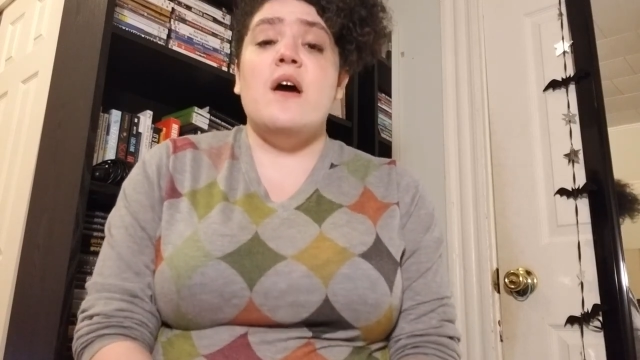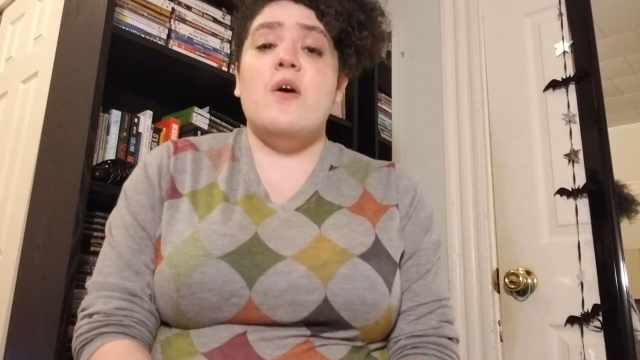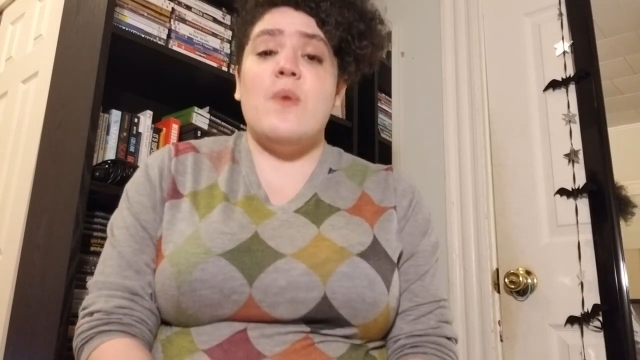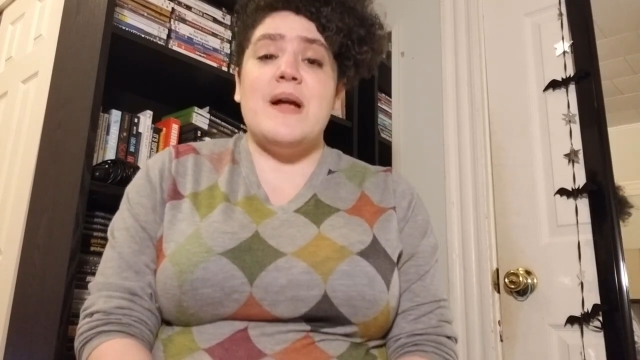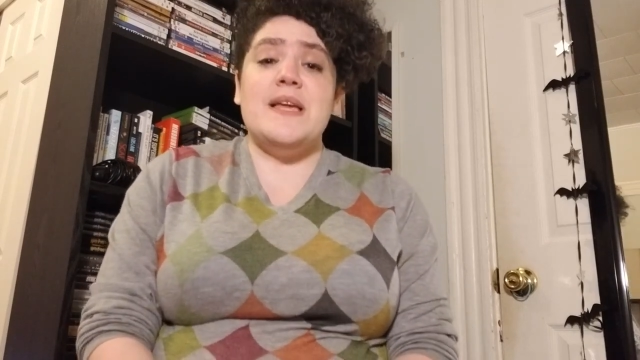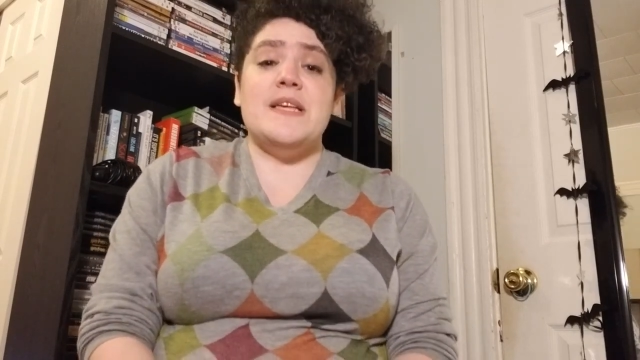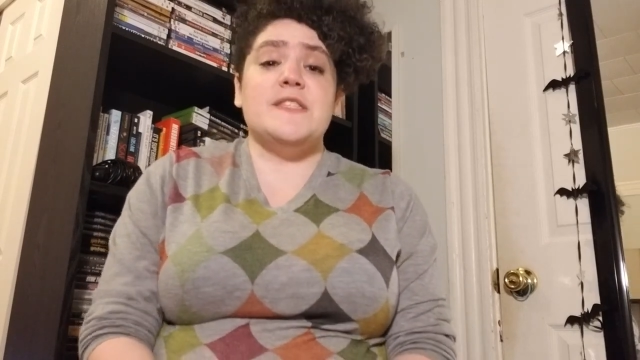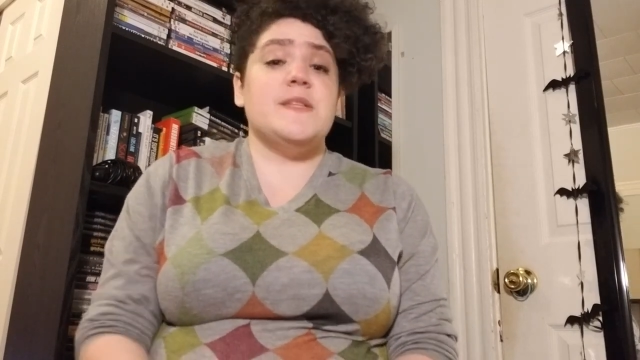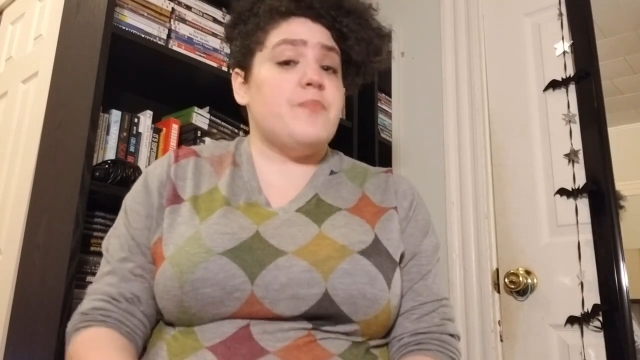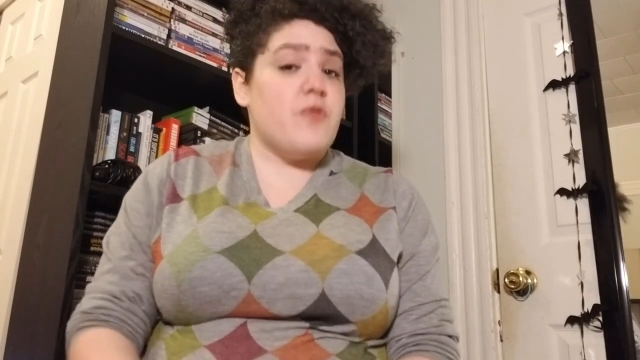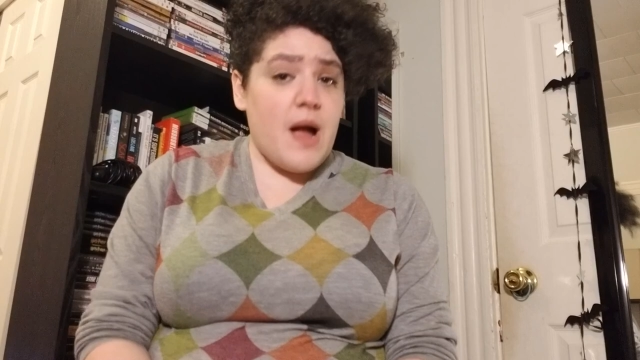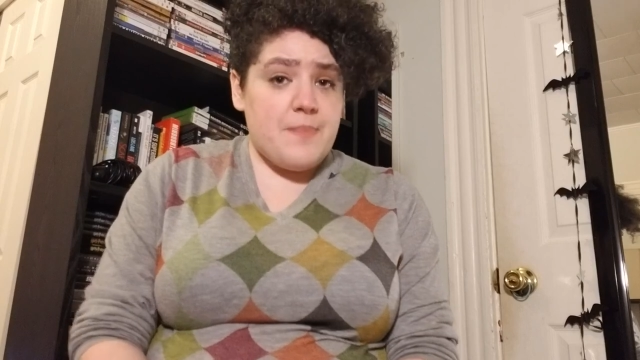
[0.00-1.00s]
What is the
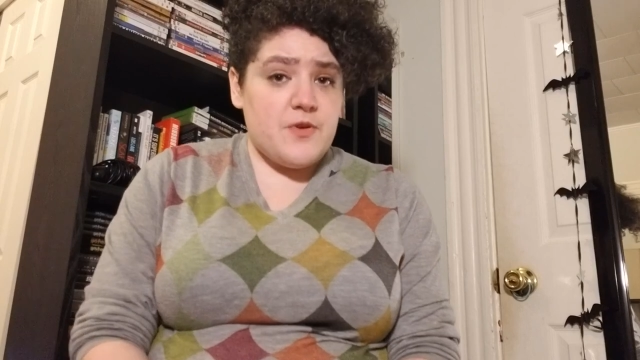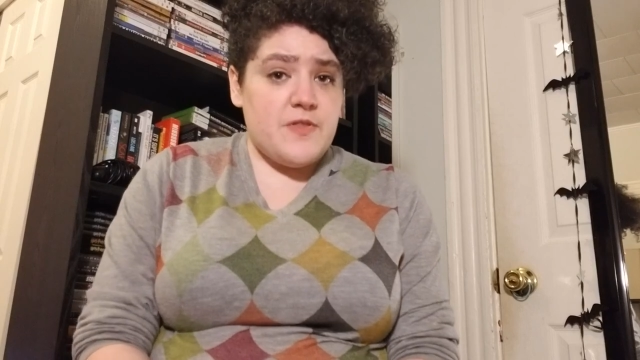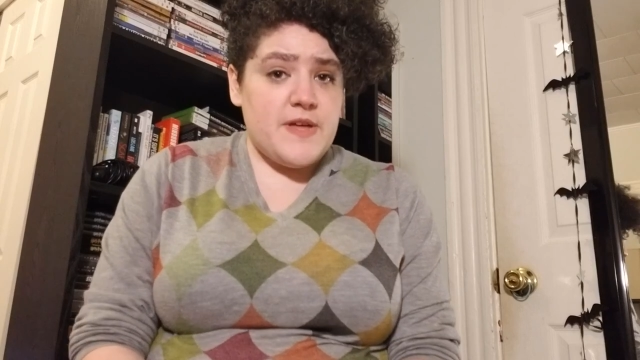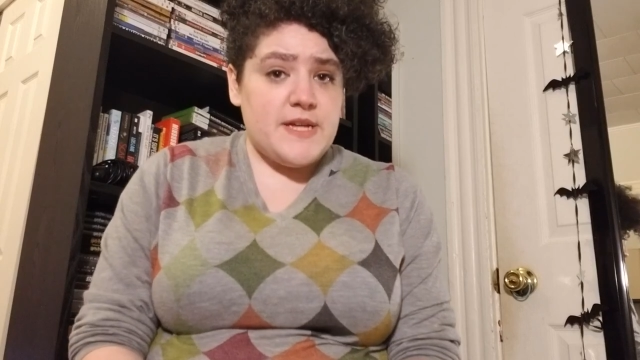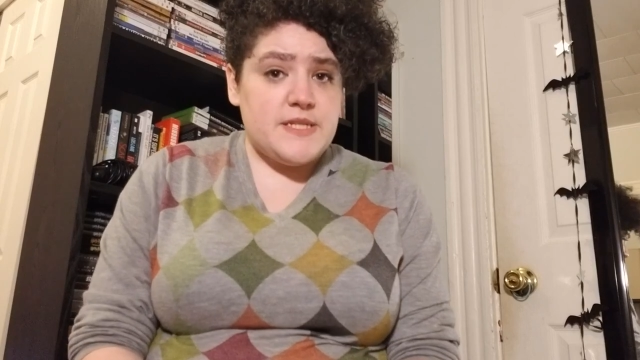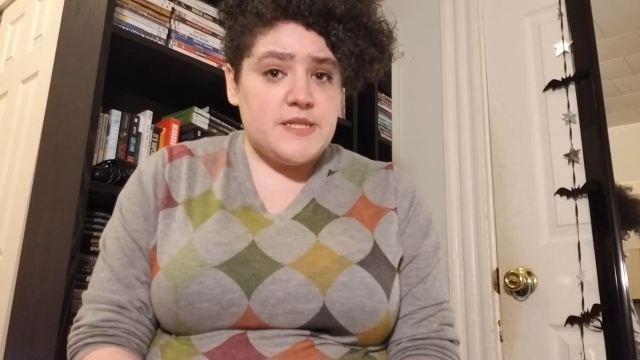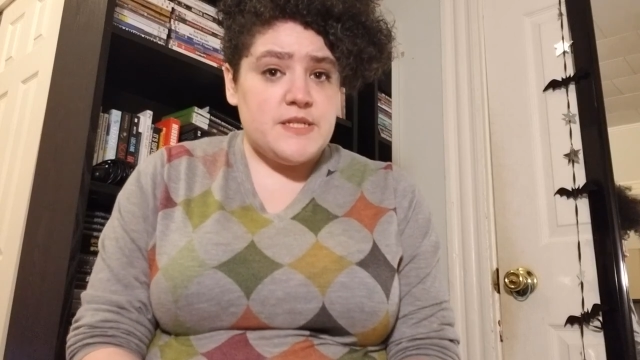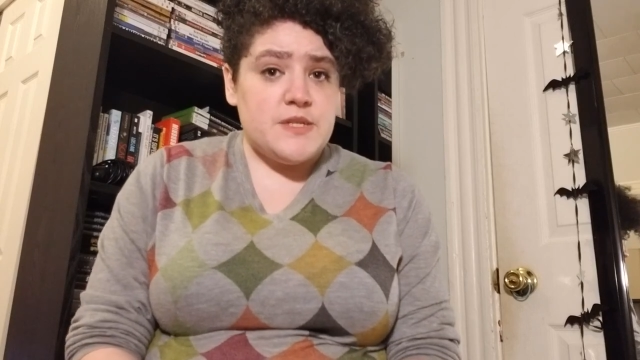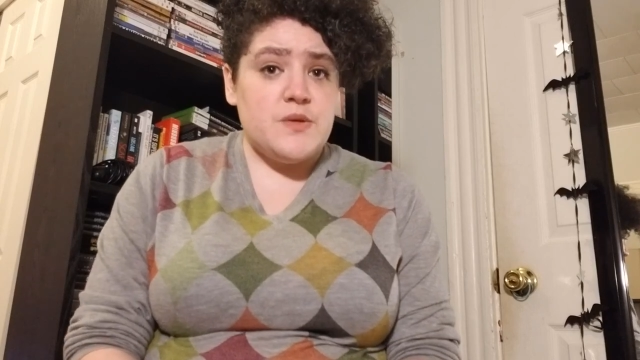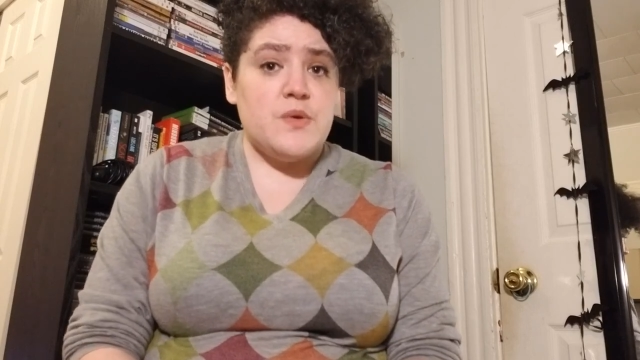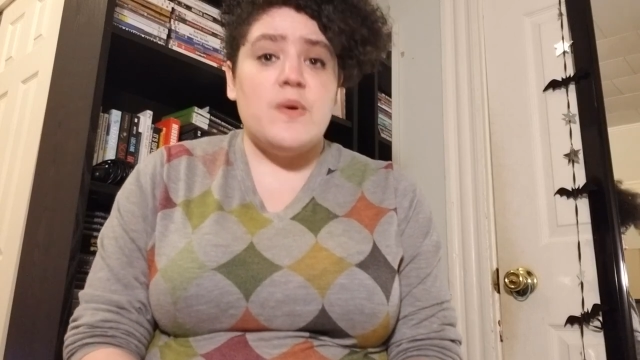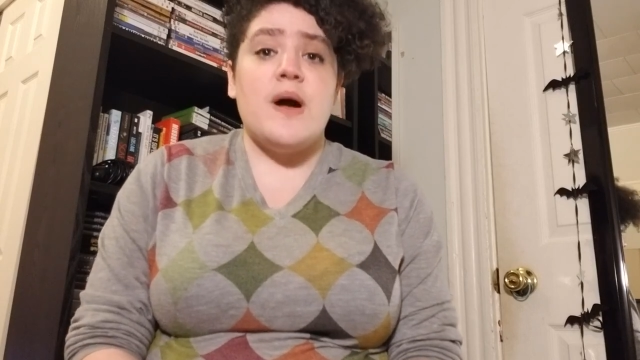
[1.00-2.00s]
proper thing to
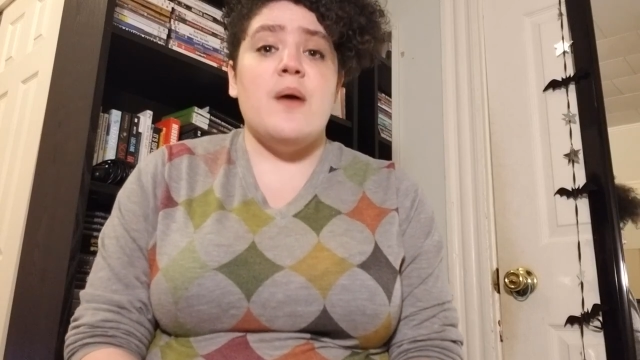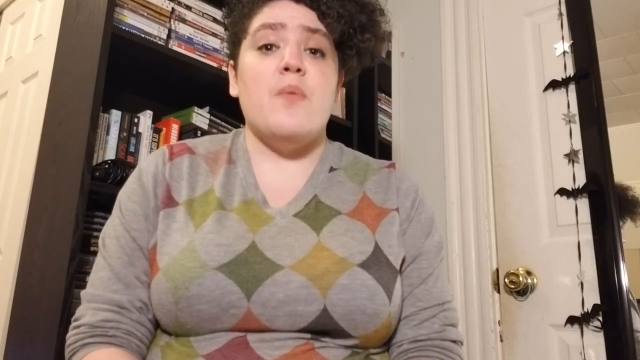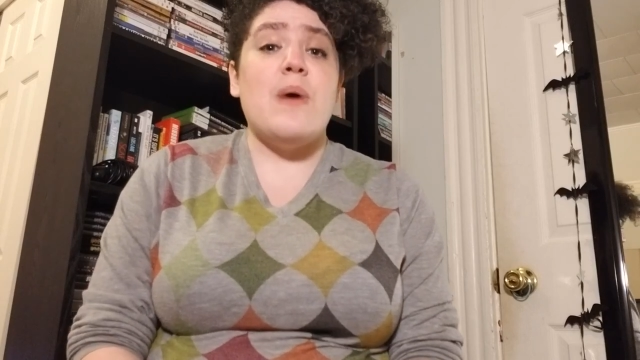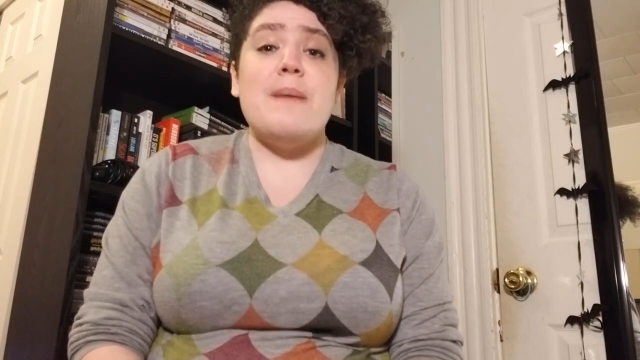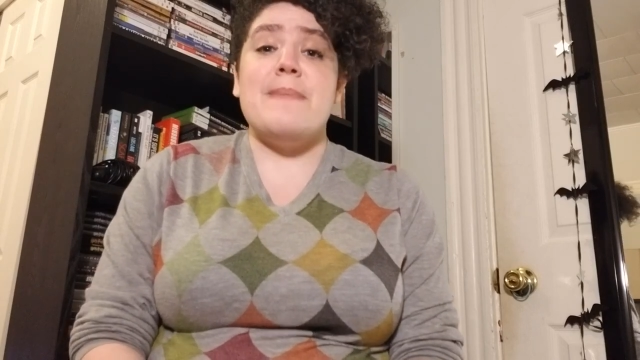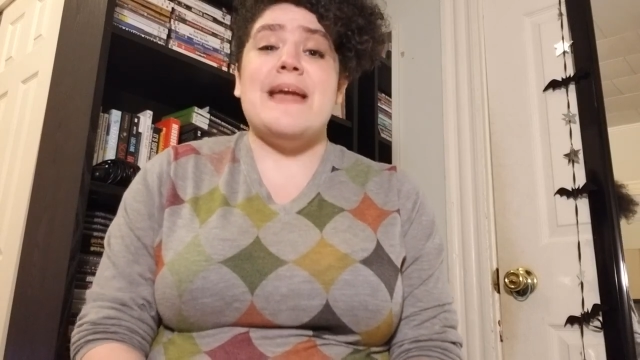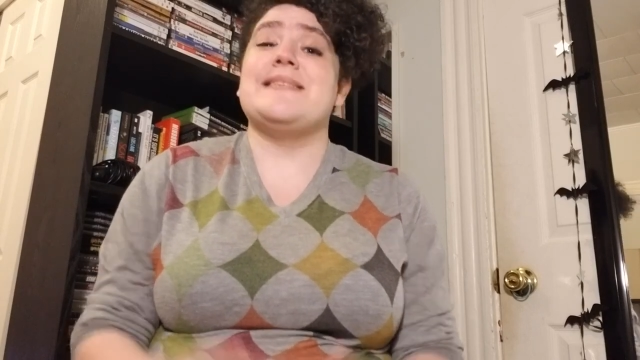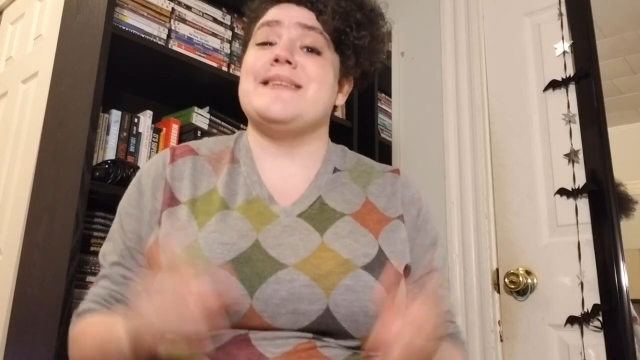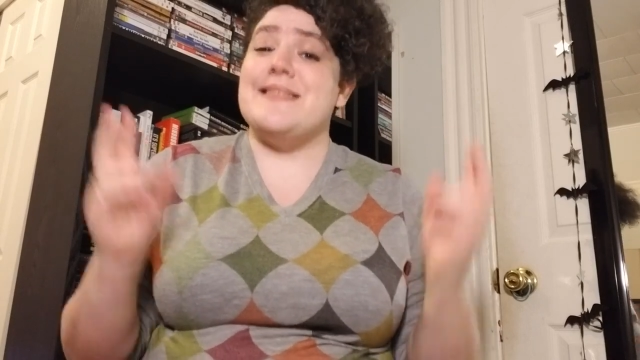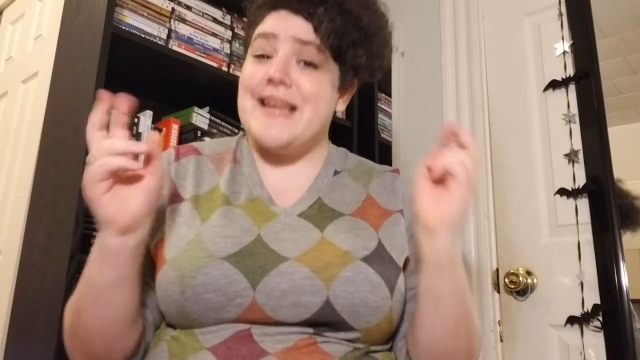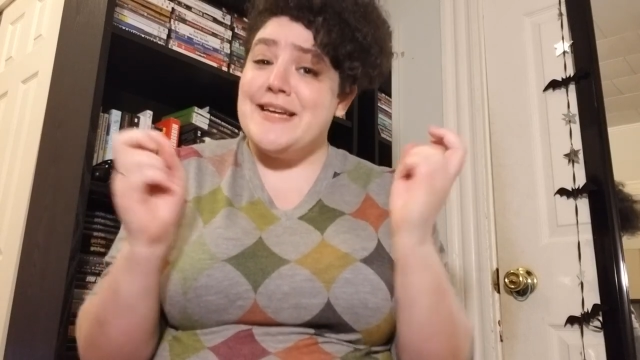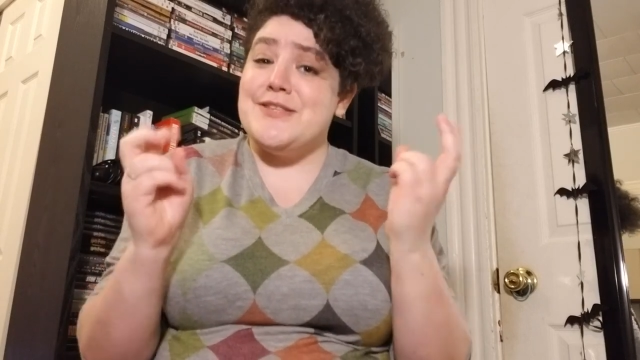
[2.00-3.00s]
do? Uh, what makes a
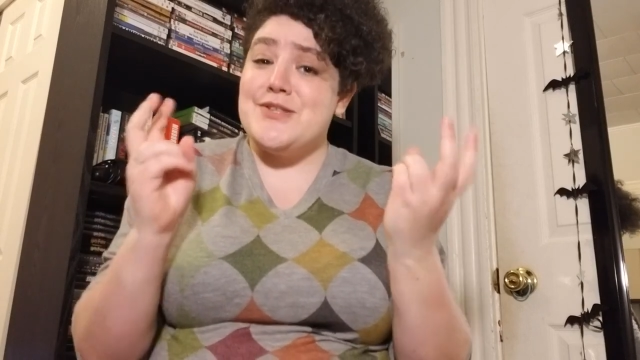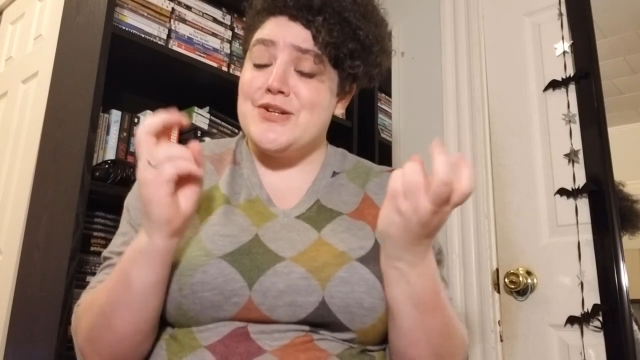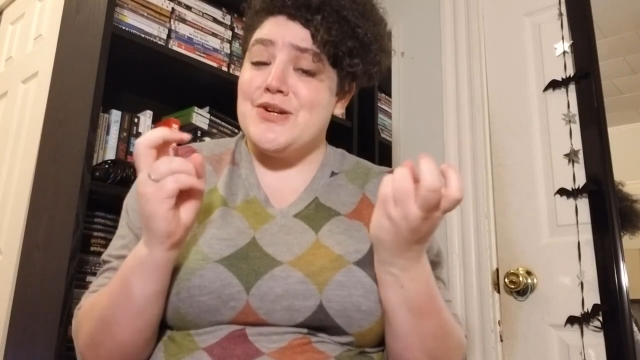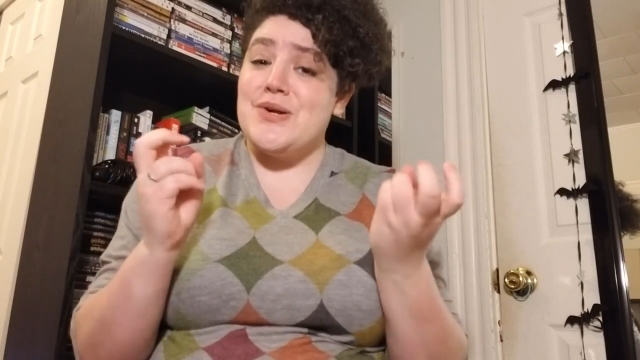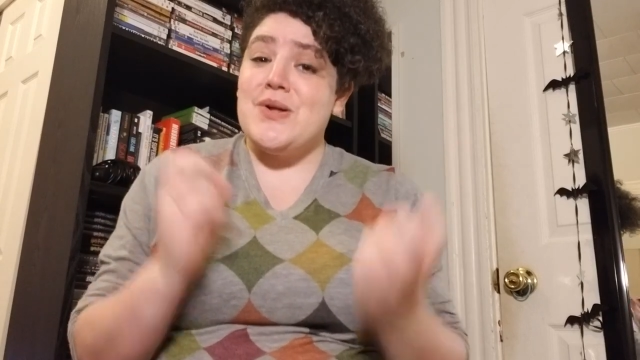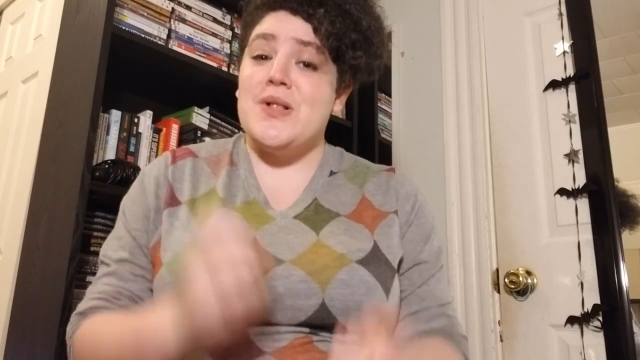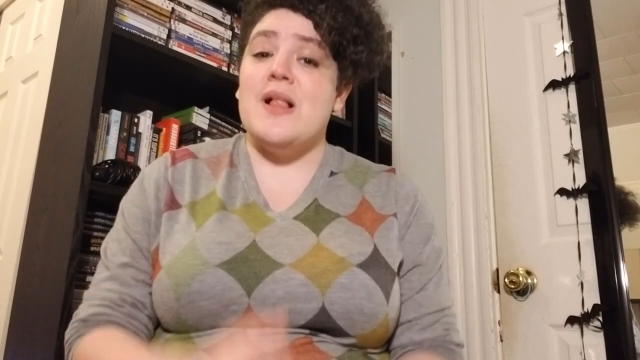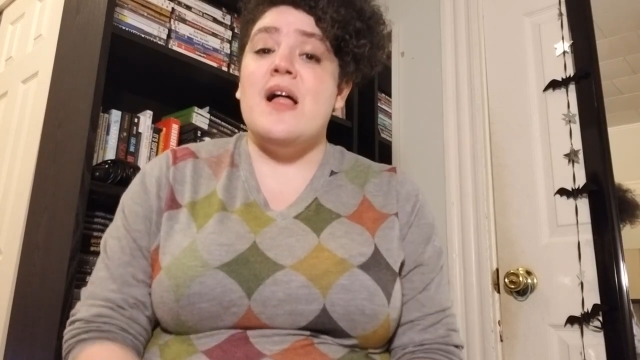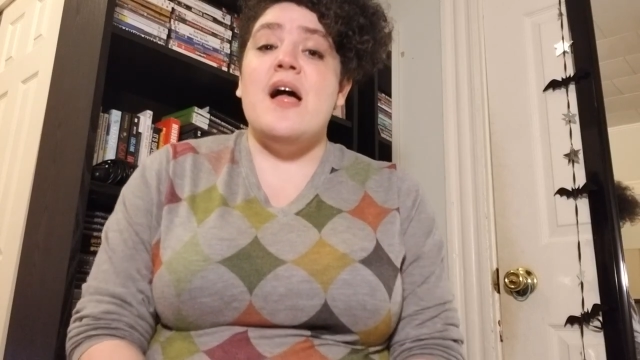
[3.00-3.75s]
nice girl?